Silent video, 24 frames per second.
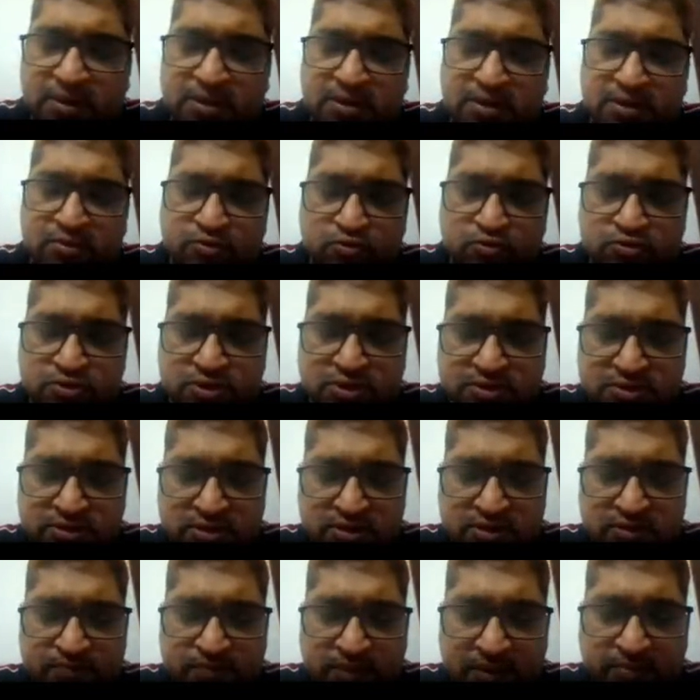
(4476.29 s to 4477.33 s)
uses
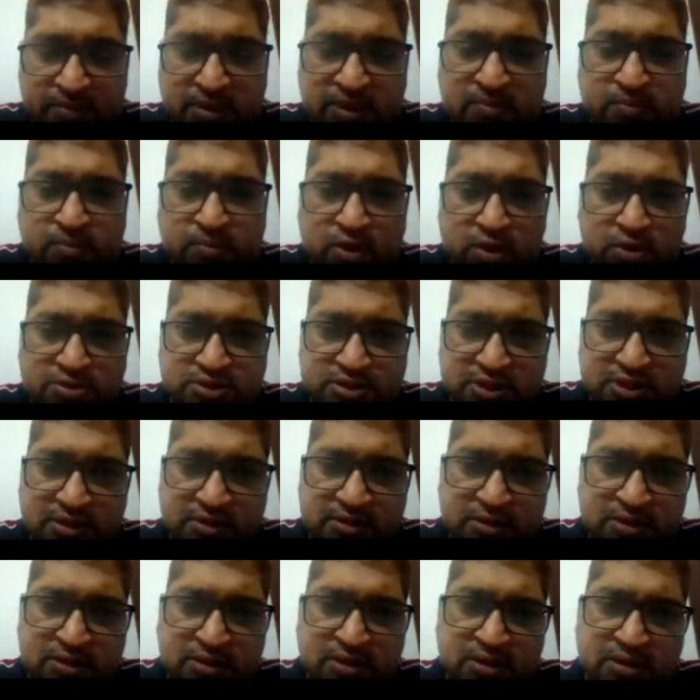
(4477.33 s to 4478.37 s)
a public blockchain,
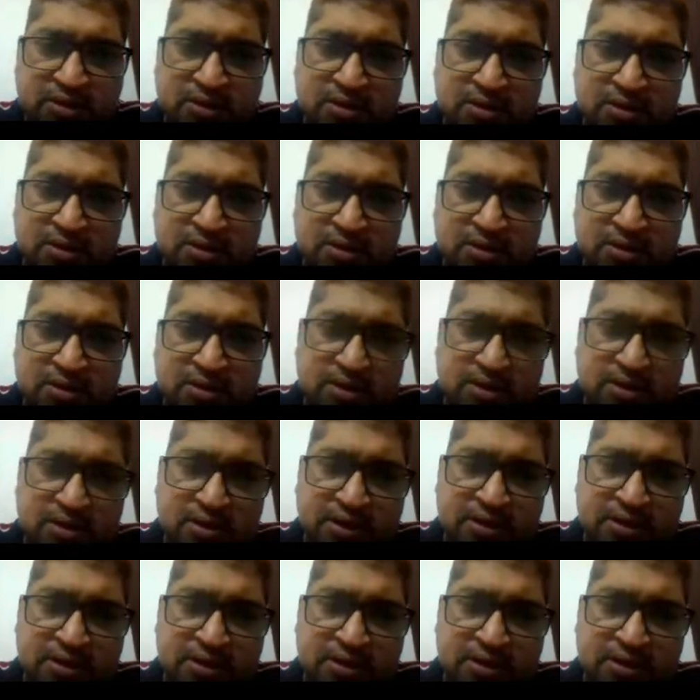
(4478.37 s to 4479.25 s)
and